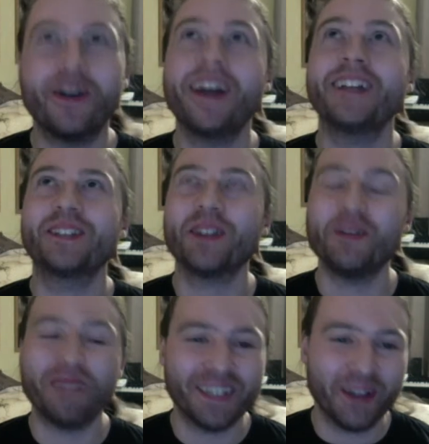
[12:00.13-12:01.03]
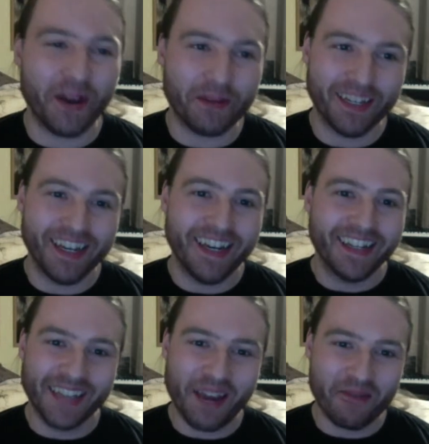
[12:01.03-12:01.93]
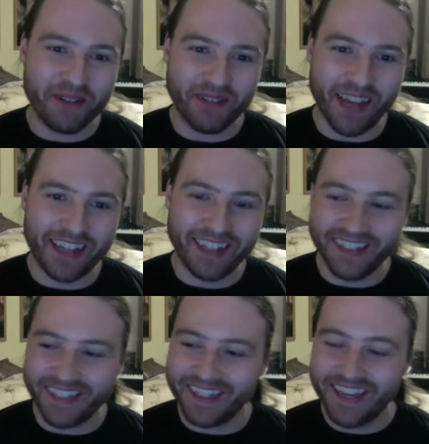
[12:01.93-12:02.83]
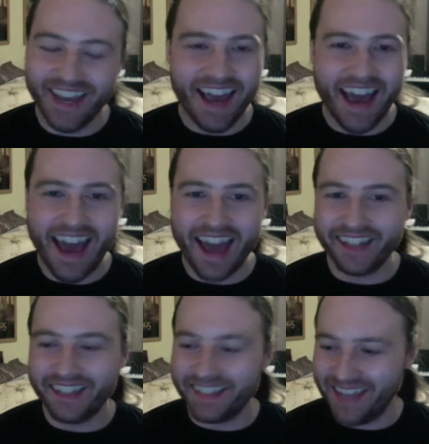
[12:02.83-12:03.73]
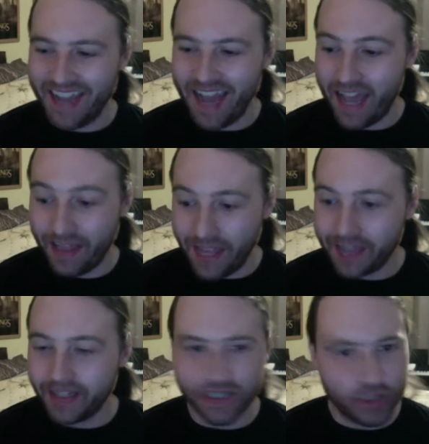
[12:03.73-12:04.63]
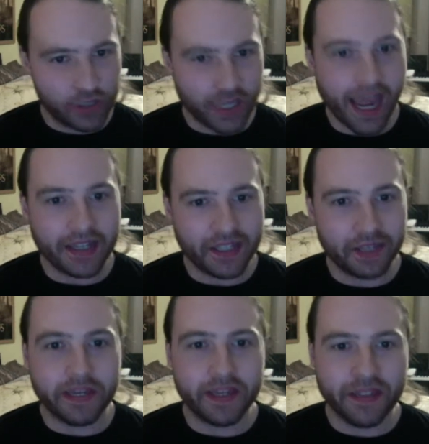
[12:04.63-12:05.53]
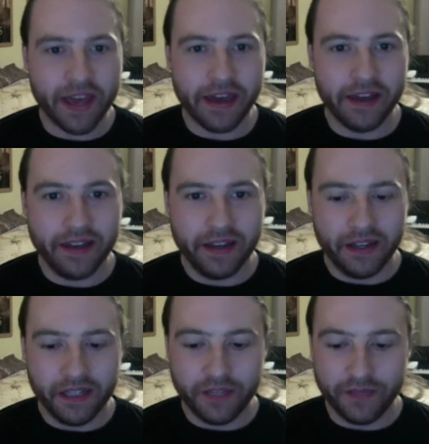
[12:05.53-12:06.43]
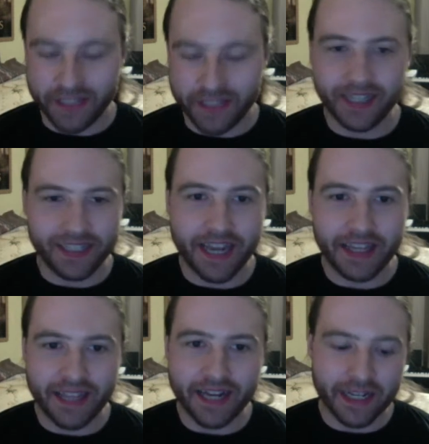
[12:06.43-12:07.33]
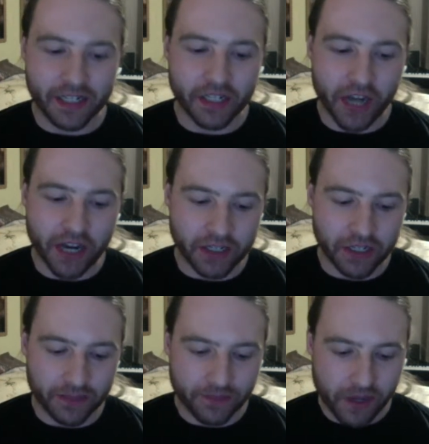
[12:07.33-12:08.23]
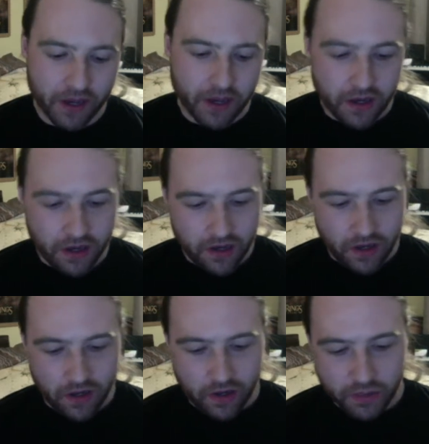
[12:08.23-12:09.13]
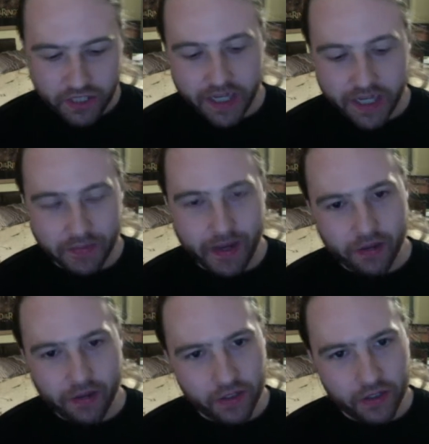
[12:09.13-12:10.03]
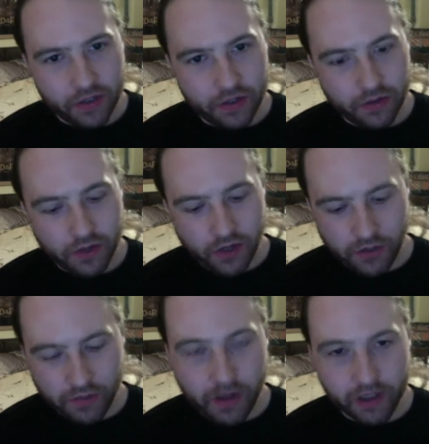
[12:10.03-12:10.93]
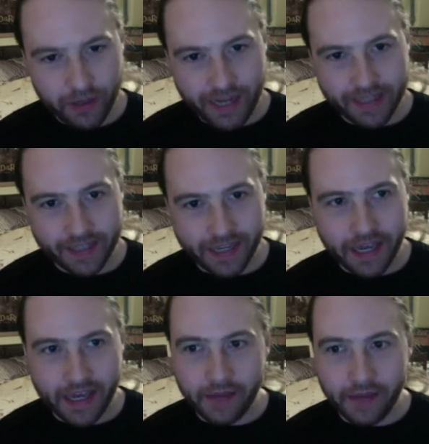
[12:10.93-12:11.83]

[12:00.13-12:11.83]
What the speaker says: so many times to get rid of Legolas, and Legolas just has to be there to facilitate that exchange. Which takes me on to another possible ending here.